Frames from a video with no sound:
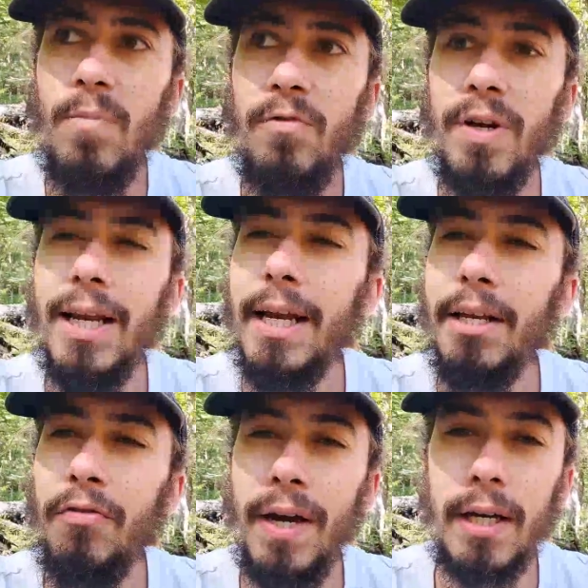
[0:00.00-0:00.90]
feeling any
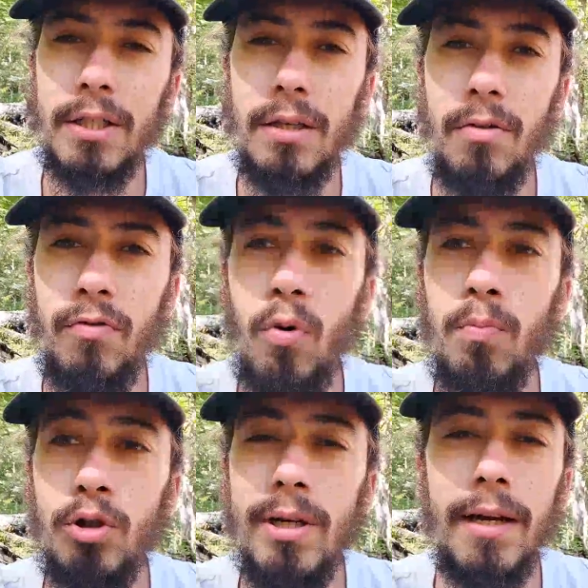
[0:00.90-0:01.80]
effects
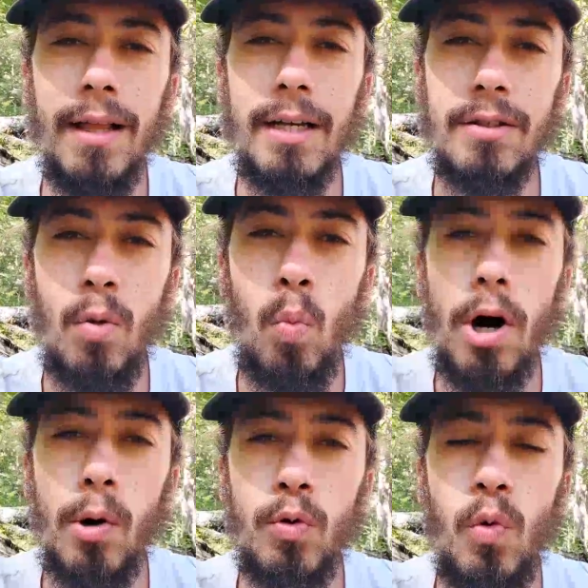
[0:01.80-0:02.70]
from drinking that
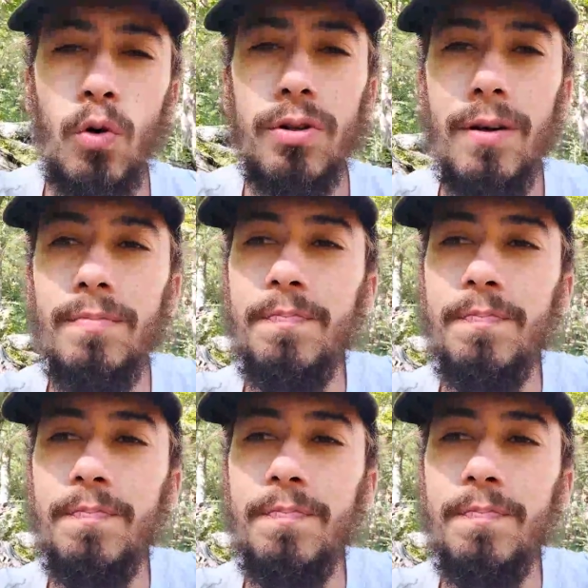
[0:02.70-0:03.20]
wild water.